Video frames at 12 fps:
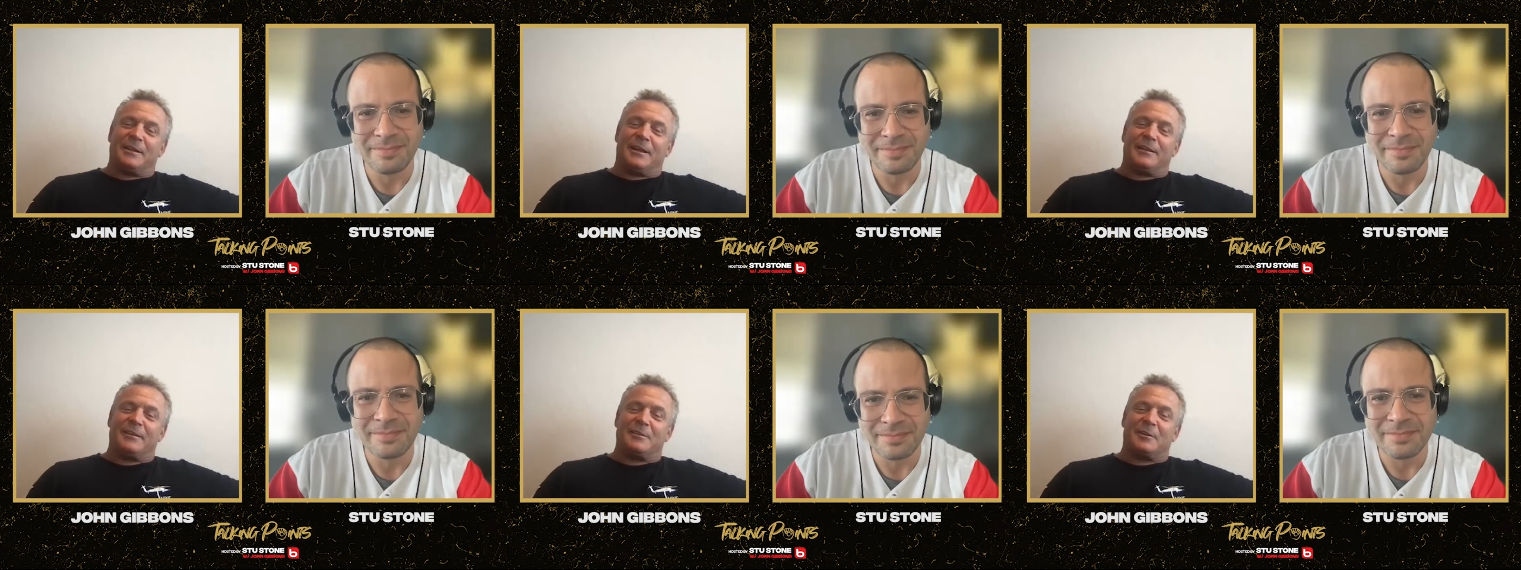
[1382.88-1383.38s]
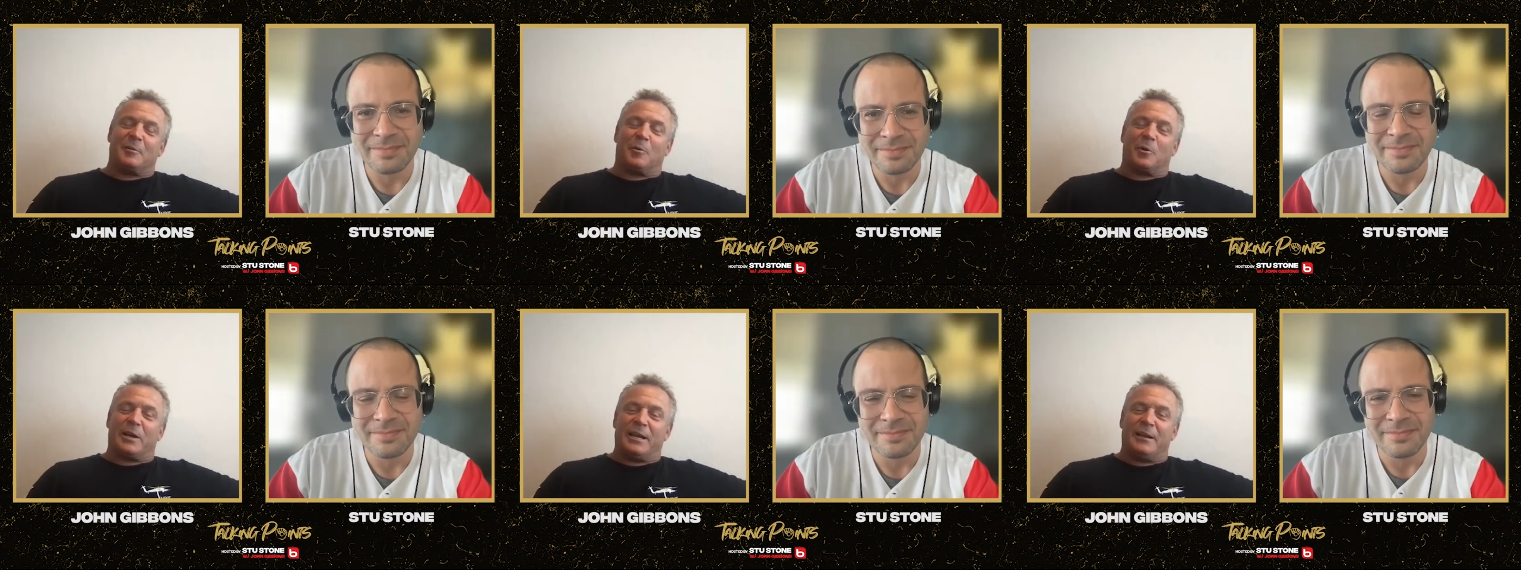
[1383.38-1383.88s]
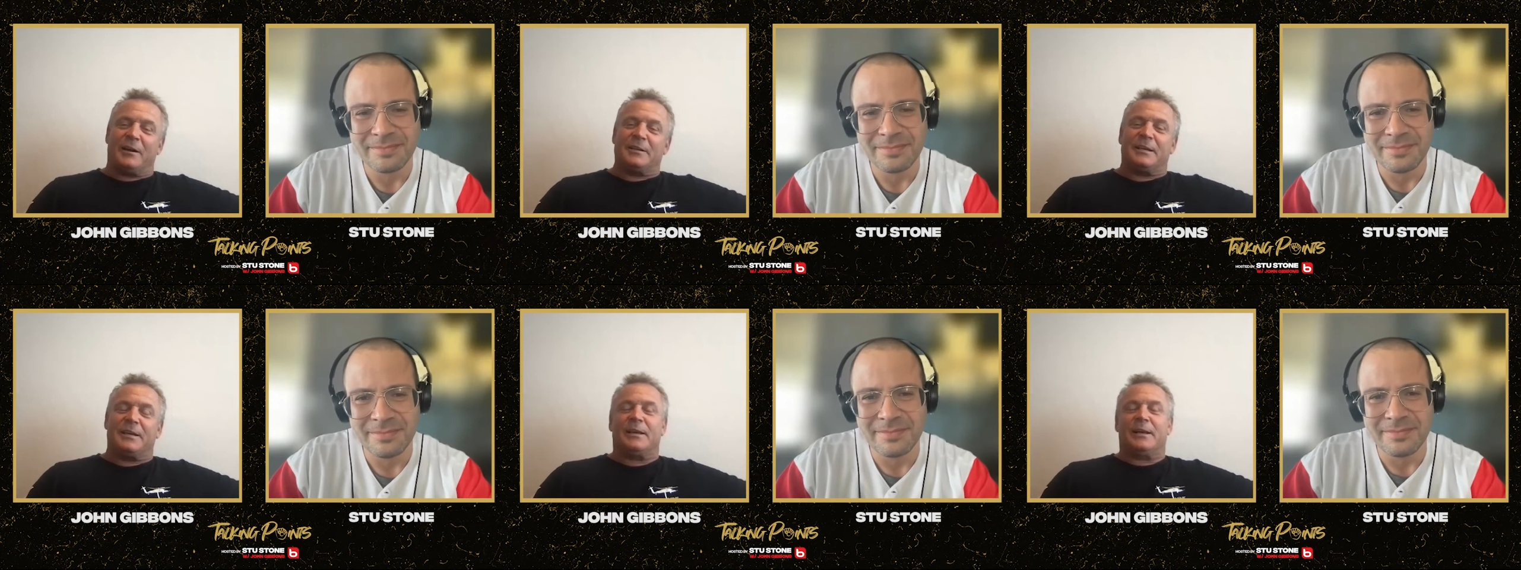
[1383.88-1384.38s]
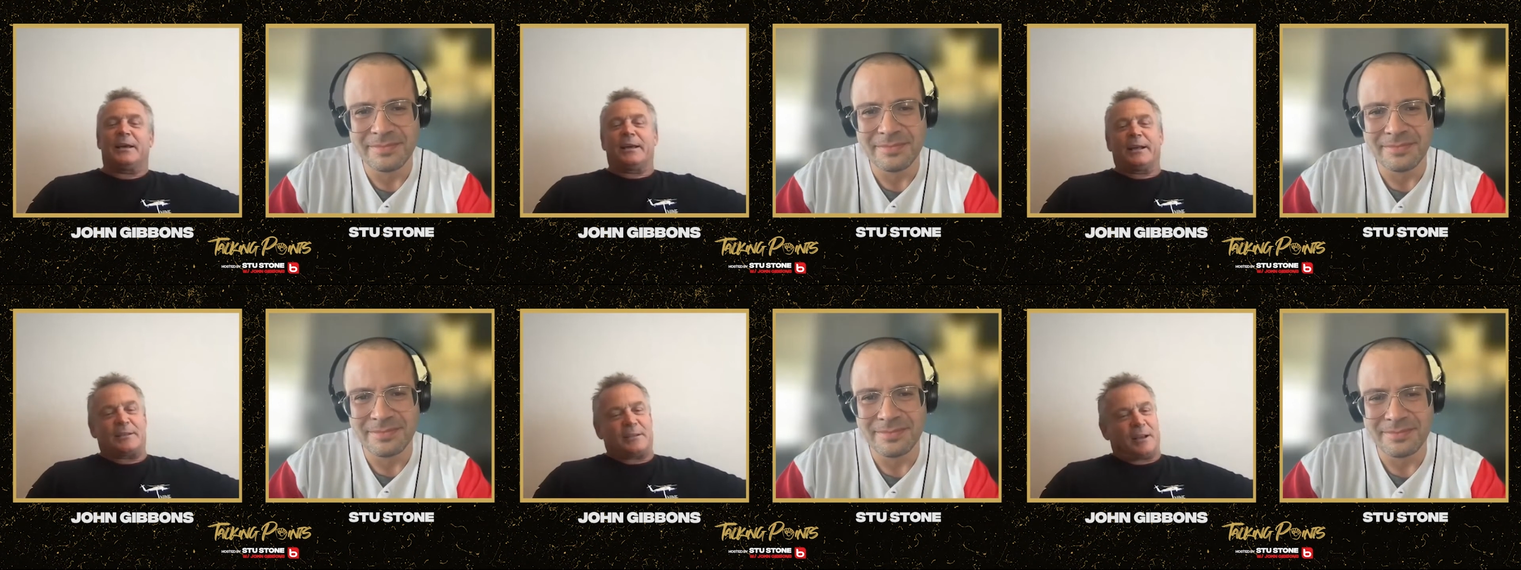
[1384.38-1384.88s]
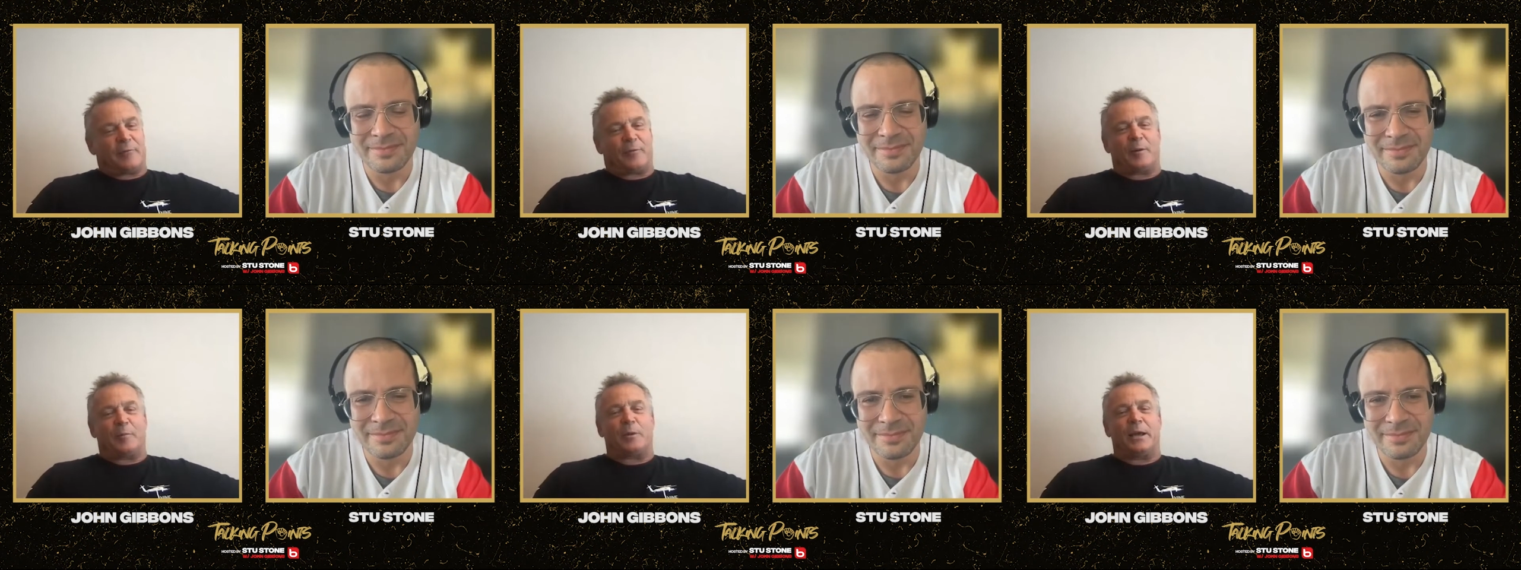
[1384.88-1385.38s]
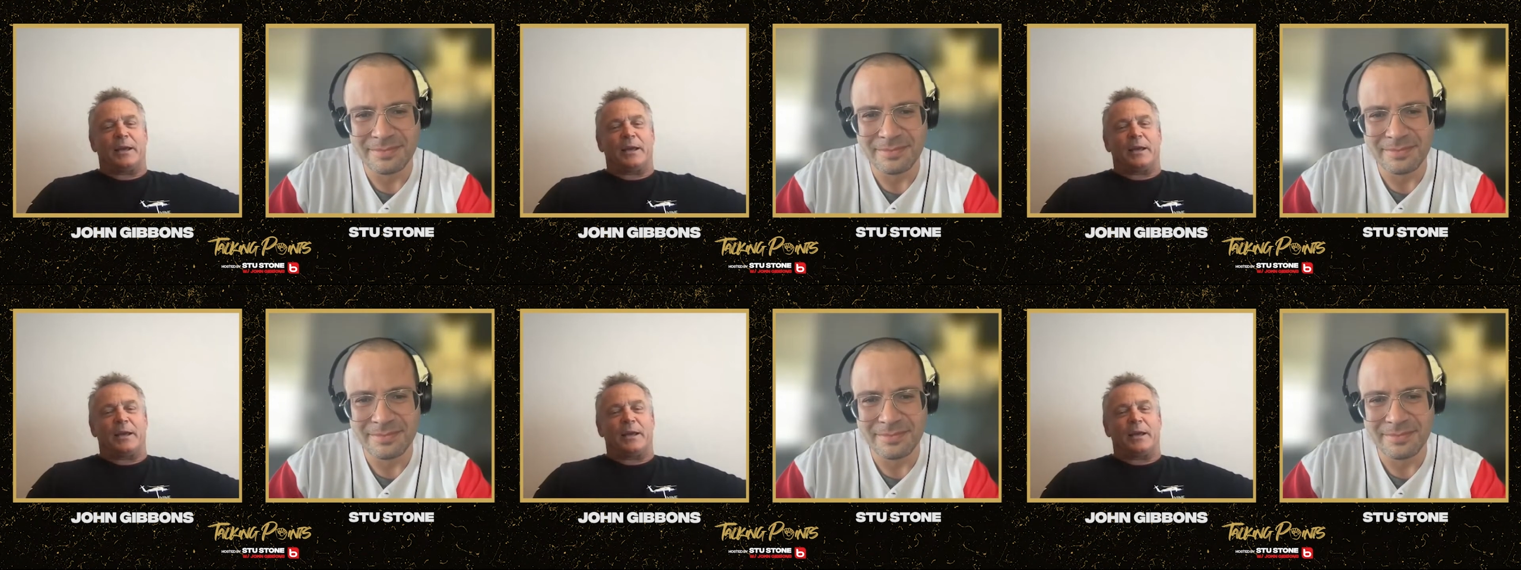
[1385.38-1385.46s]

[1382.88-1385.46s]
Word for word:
Speaker 1: now there's a little more heat on you. It's tougher to play.